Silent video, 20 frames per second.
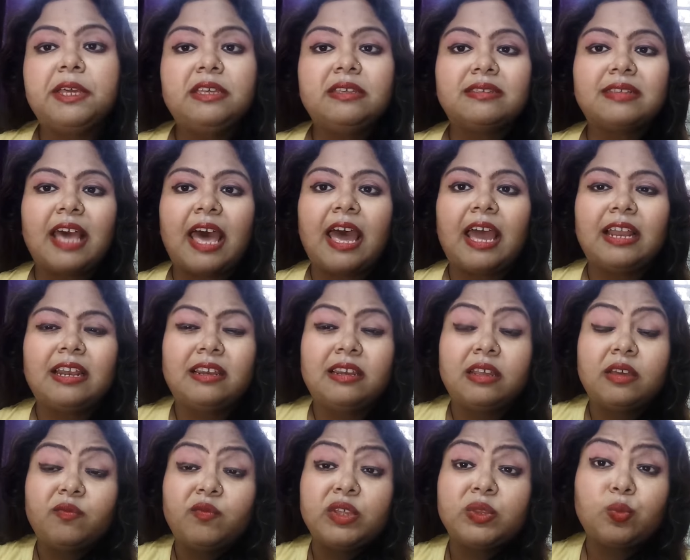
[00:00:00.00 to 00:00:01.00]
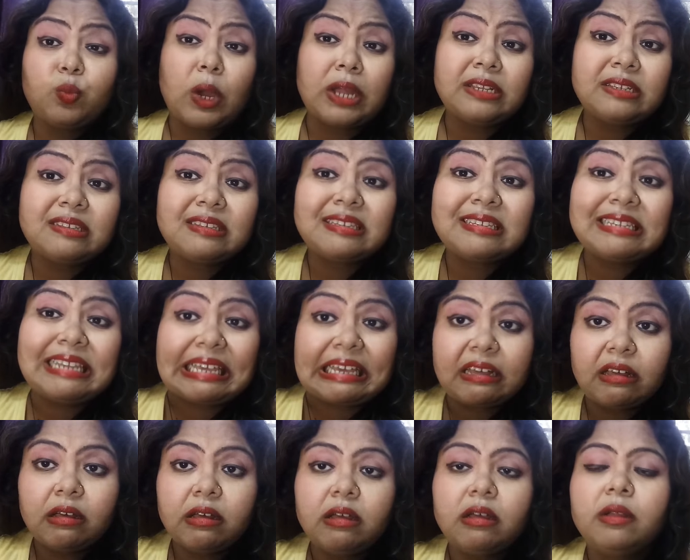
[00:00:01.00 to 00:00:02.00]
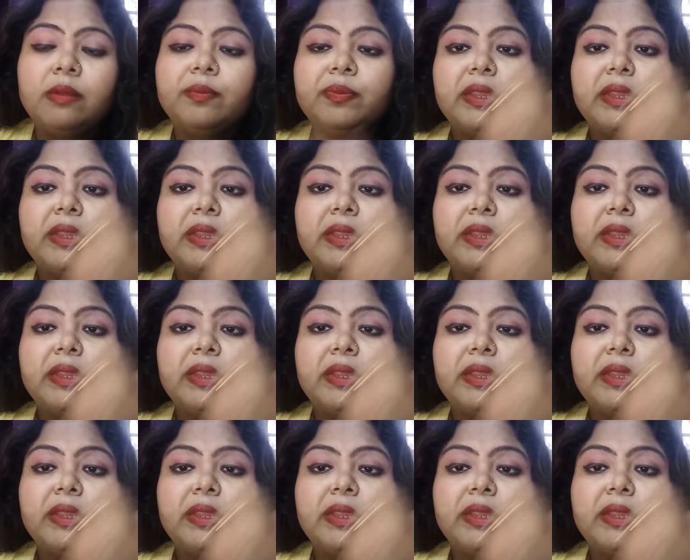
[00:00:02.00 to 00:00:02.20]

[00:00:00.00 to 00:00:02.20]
piece and with one snicker.